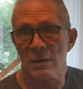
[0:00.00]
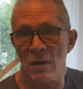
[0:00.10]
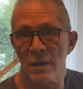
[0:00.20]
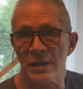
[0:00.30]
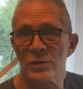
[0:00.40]

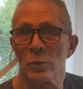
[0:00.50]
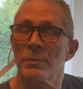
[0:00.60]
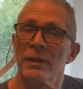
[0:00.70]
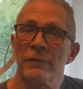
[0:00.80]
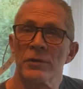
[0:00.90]
harness will
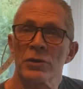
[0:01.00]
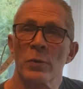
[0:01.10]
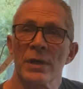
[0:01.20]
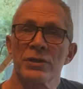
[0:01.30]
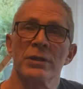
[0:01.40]
be the first
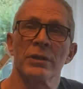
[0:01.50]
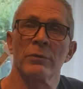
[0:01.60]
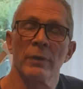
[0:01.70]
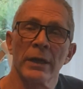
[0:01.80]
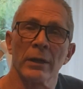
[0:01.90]
question to
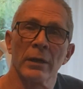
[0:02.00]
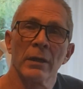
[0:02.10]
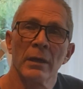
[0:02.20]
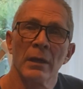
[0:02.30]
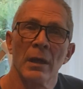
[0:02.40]
the rigger.